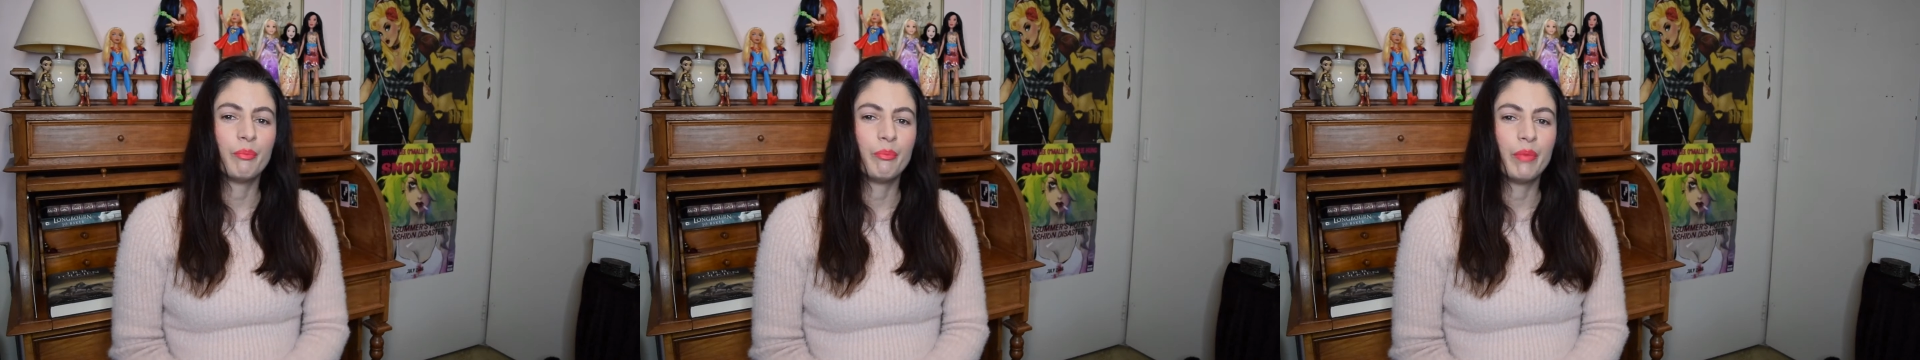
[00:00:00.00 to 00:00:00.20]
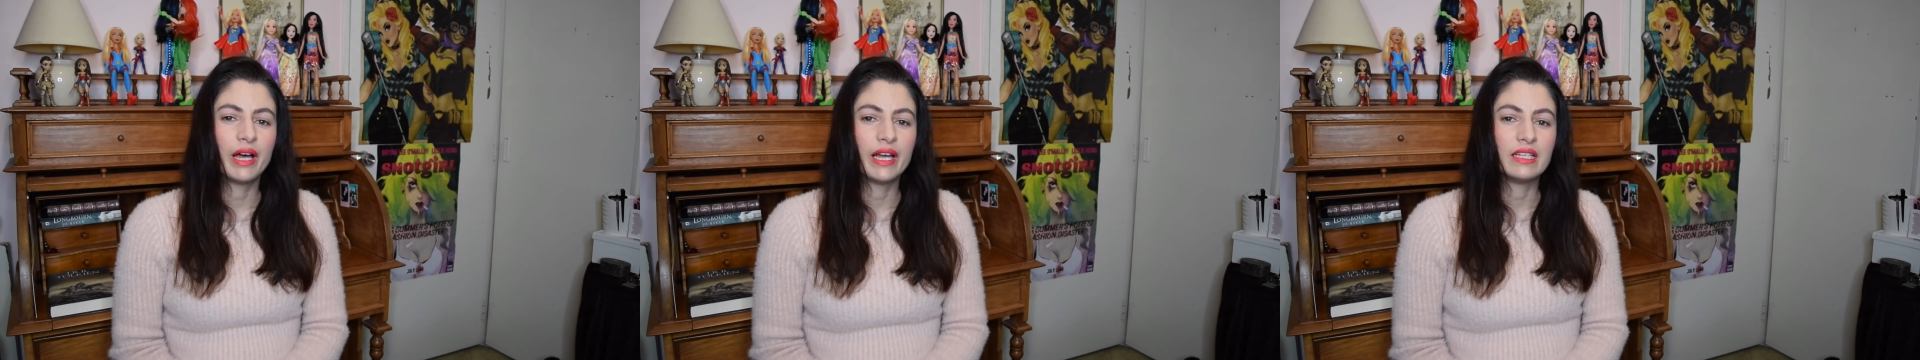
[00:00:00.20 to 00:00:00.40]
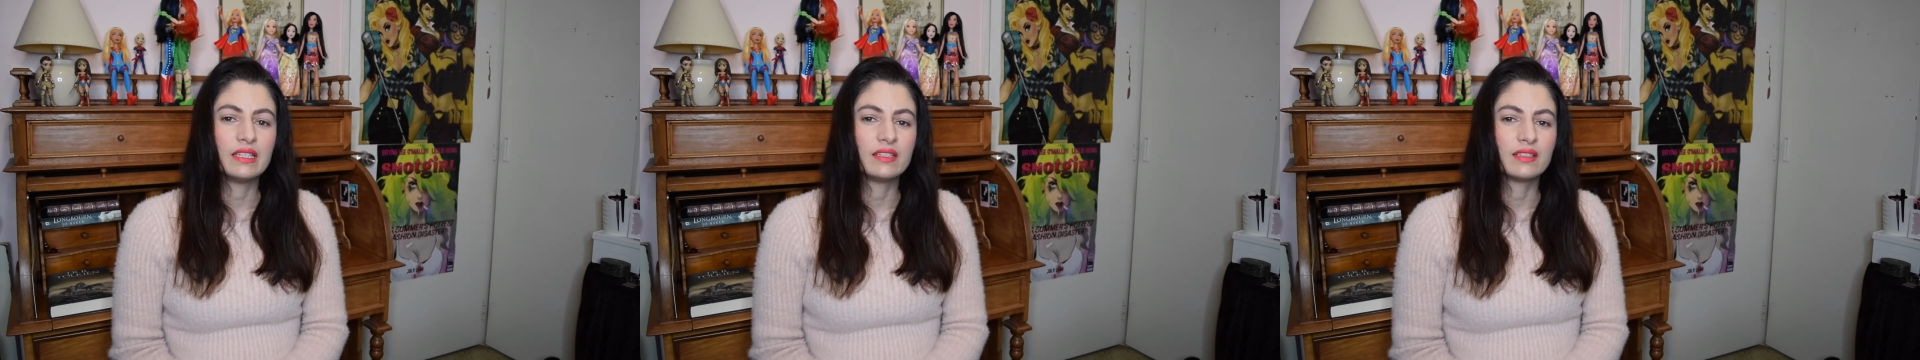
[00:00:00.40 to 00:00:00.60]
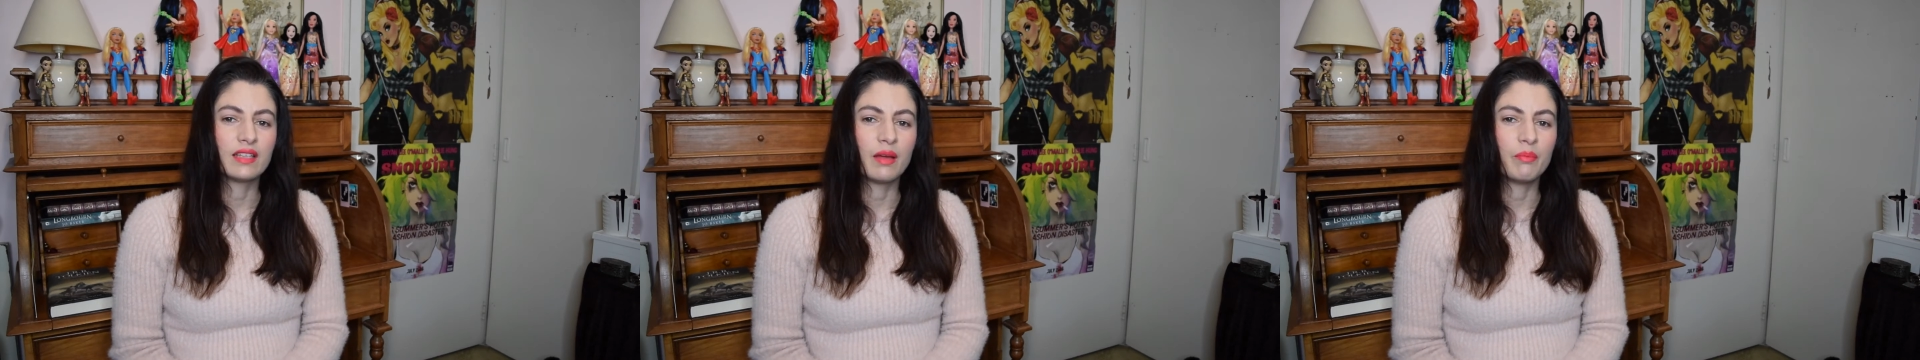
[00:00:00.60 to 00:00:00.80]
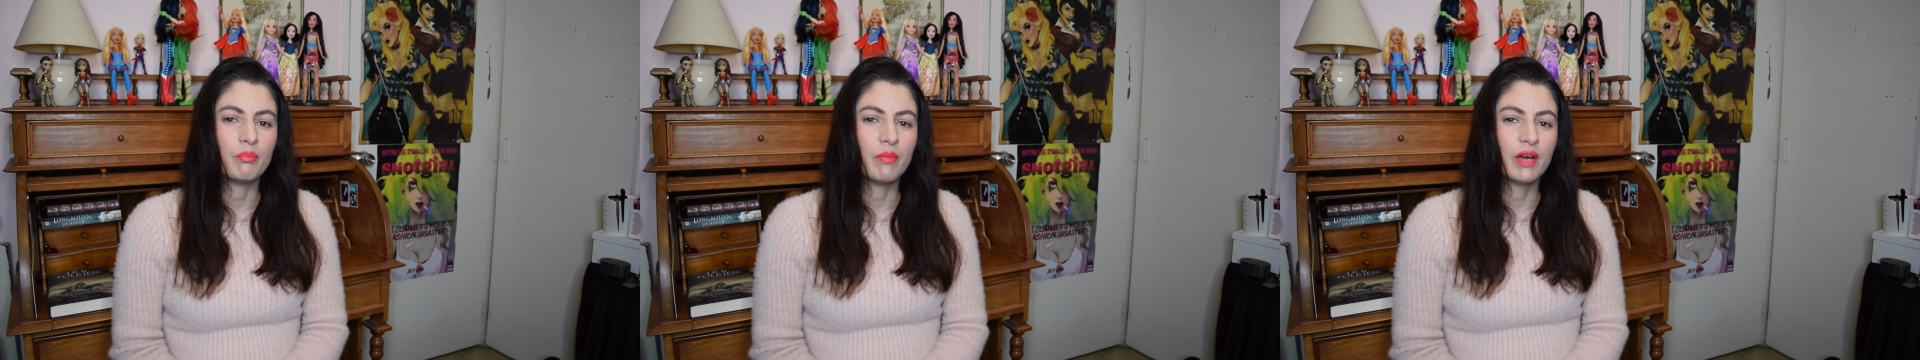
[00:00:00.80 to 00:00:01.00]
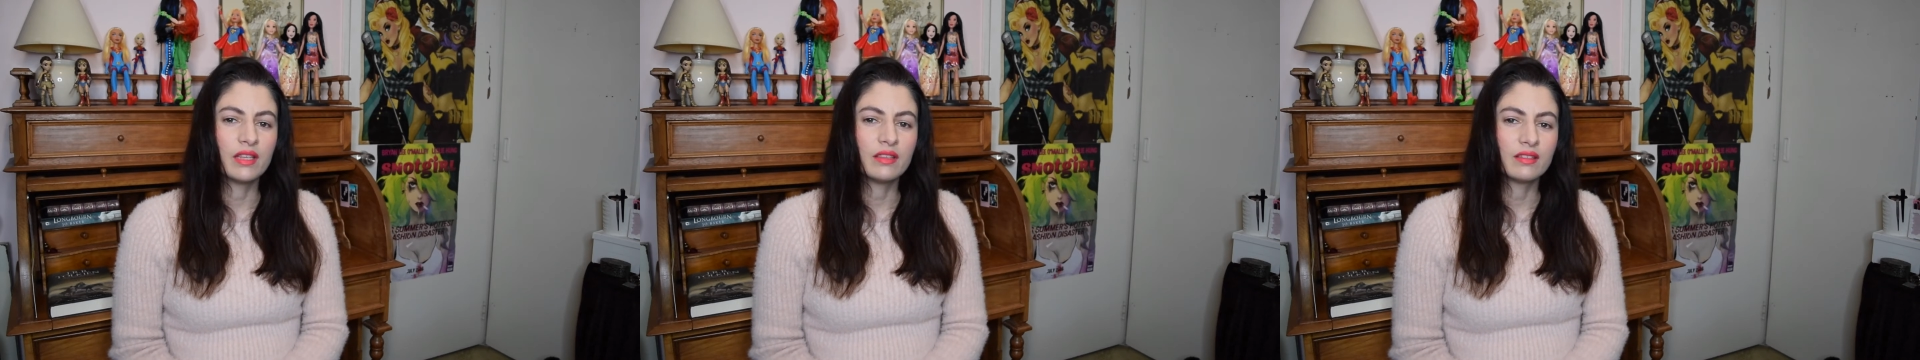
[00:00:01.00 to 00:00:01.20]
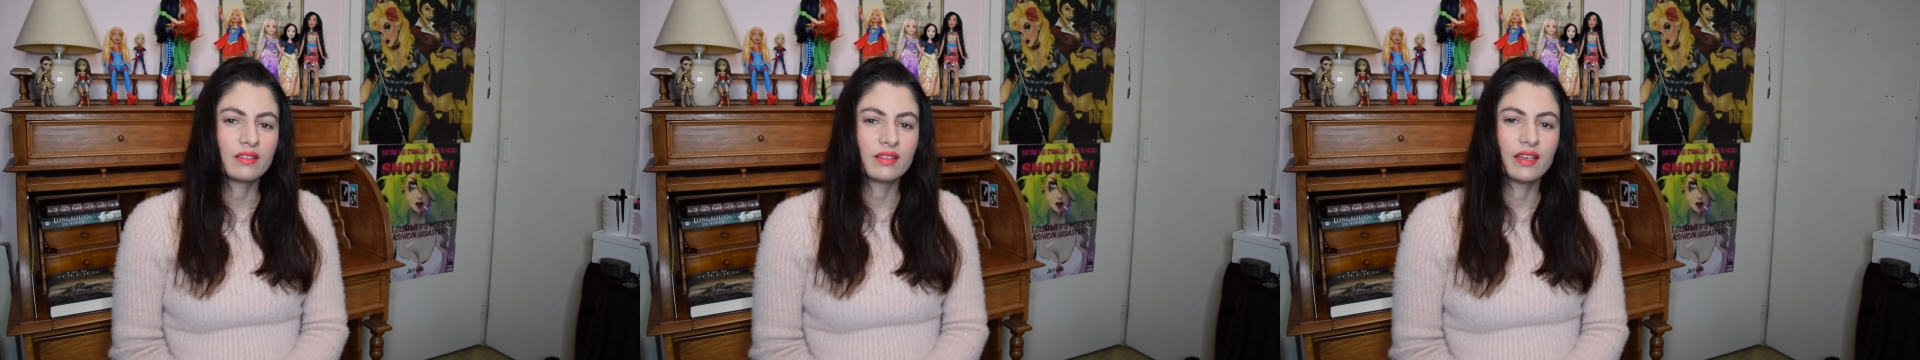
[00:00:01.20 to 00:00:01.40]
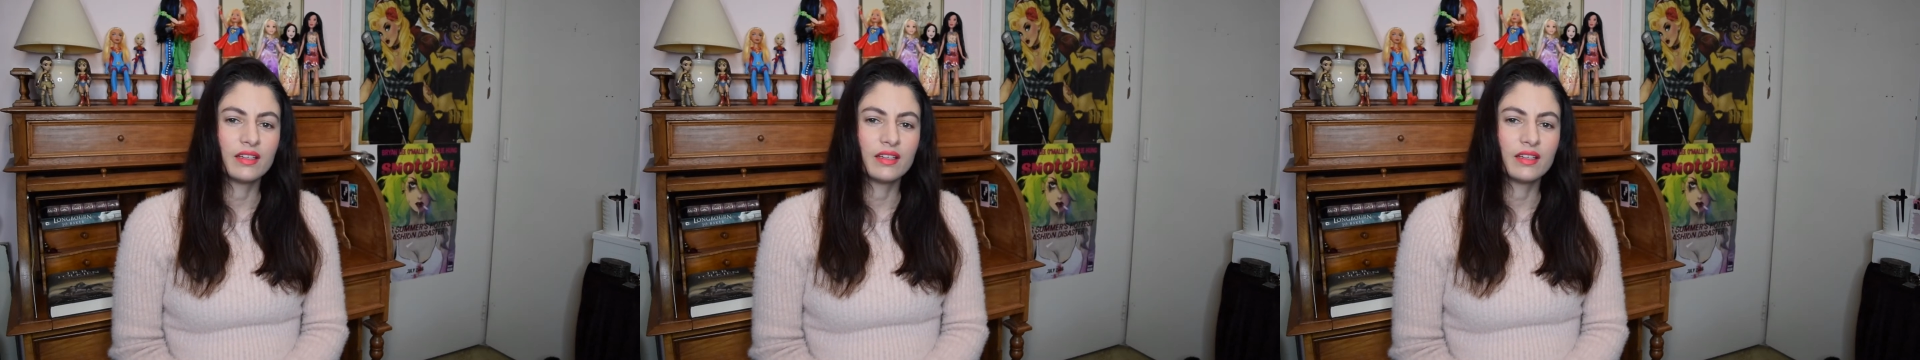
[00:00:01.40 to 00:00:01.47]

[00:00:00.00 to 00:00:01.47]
by some months.